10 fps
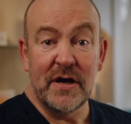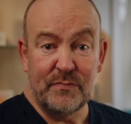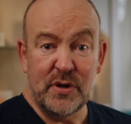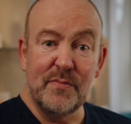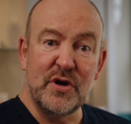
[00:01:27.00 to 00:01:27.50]
and
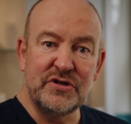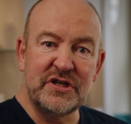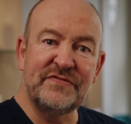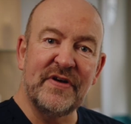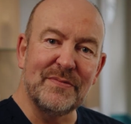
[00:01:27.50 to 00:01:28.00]
permanent
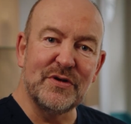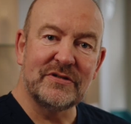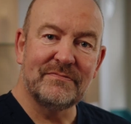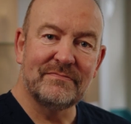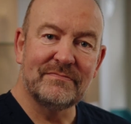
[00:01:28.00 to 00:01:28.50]

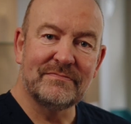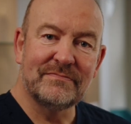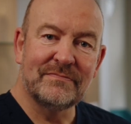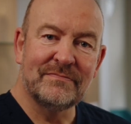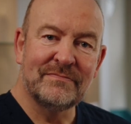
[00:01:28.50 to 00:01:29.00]
disfigurement.
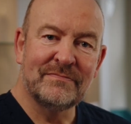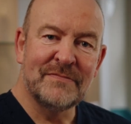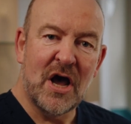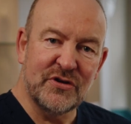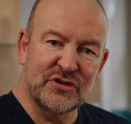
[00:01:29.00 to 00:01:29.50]

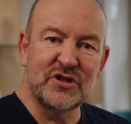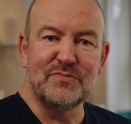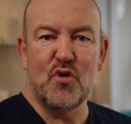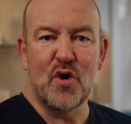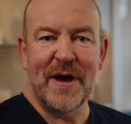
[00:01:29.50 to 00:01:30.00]
Ask us
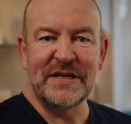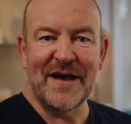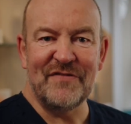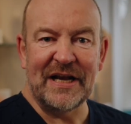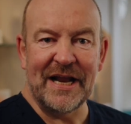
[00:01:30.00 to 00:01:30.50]
more about
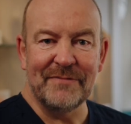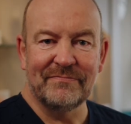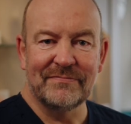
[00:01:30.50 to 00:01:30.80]
AviClear.